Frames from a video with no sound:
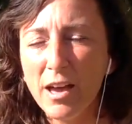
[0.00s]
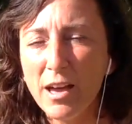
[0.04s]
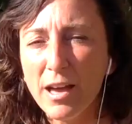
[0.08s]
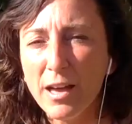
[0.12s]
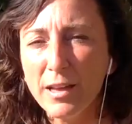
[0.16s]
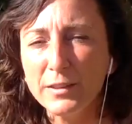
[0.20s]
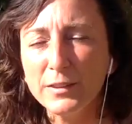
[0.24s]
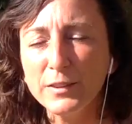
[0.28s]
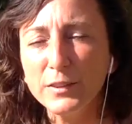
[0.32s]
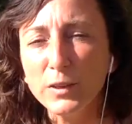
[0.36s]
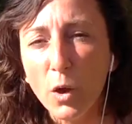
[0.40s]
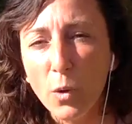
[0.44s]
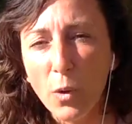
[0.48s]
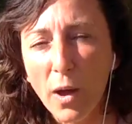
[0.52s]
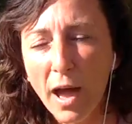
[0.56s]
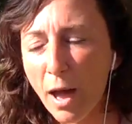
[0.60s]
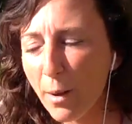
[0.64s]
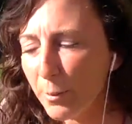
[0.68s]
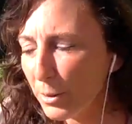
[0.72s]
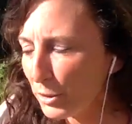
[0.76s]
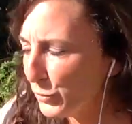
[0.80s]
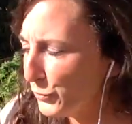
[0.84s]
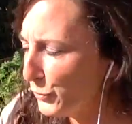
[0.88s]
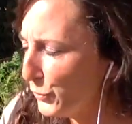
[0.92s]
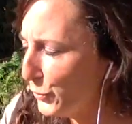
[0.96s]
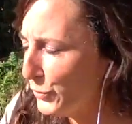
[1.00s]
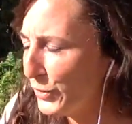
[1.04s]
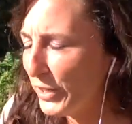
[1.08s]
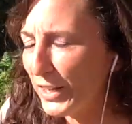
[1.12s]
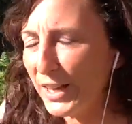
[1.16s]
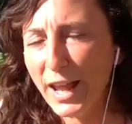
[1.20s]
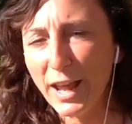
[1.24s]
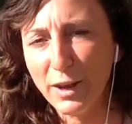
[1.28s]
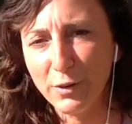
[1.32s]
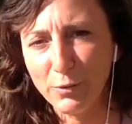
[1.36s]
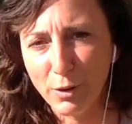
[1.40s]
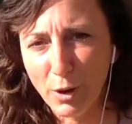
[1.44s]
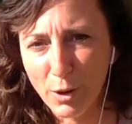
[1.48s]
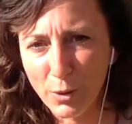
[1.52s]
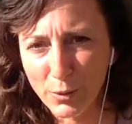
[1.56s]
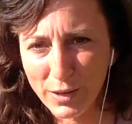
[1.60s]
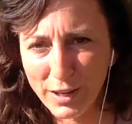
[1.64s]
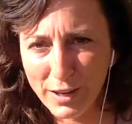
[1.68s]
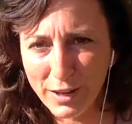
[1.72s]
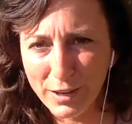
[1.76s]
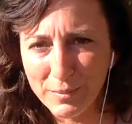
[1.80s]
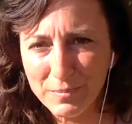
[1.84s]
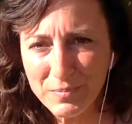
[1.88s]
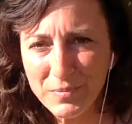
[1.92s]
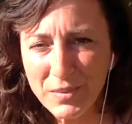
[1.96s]
So how much food can I grow
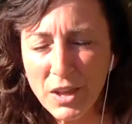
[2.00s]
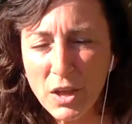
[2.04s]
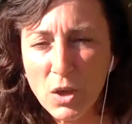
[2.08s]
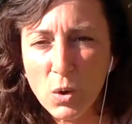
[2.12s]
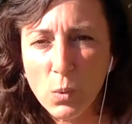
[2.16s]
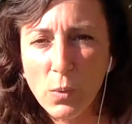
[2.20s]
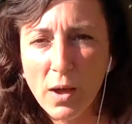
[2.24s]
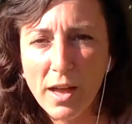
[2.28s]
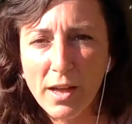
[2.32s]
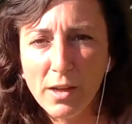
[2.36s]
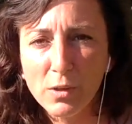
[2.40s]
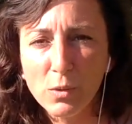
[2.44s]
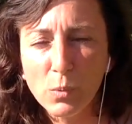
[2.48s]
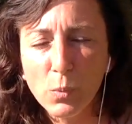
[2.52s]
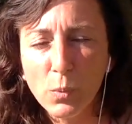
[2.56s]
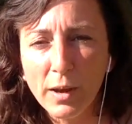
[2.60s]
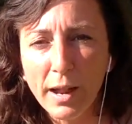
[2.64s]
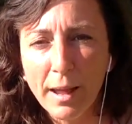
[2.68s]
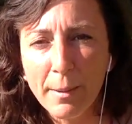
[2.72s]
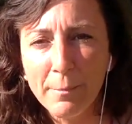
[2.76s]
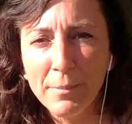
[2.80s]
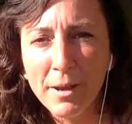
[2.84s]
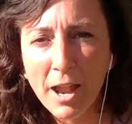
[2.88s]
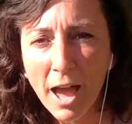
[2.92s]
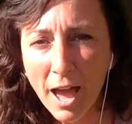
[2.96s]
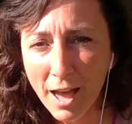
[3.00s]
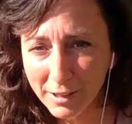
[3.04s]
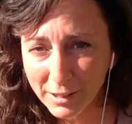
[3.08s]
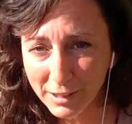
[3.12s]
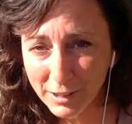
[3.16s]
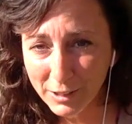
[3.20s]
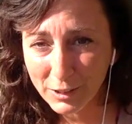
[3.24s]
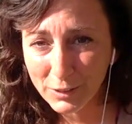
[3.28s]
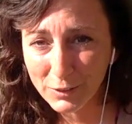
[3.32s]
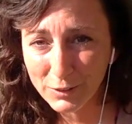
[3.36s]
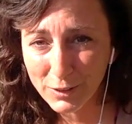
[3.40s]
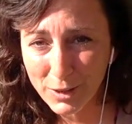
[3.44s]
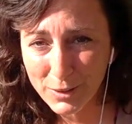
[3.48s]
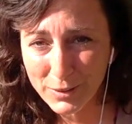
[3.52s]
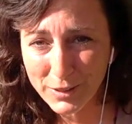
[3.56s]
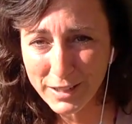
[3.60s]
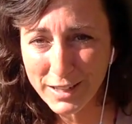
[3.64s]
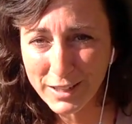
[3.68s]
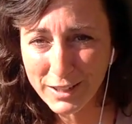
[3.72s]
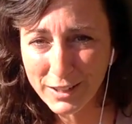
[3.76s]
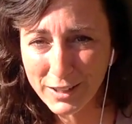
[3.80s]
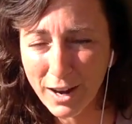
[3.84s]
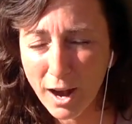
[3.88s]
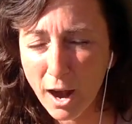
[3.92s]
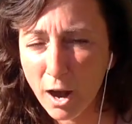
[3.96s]
here? Well, what I'm not going to grow
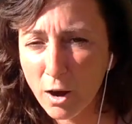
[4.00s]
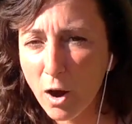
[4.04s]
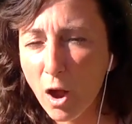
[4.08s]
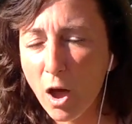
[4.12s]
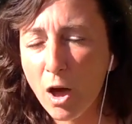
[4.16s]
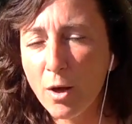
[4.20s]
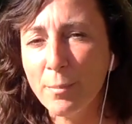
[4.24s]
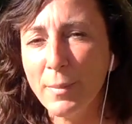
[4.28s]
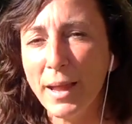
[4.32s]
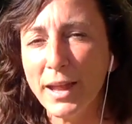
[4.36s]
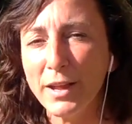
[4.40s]
here are all my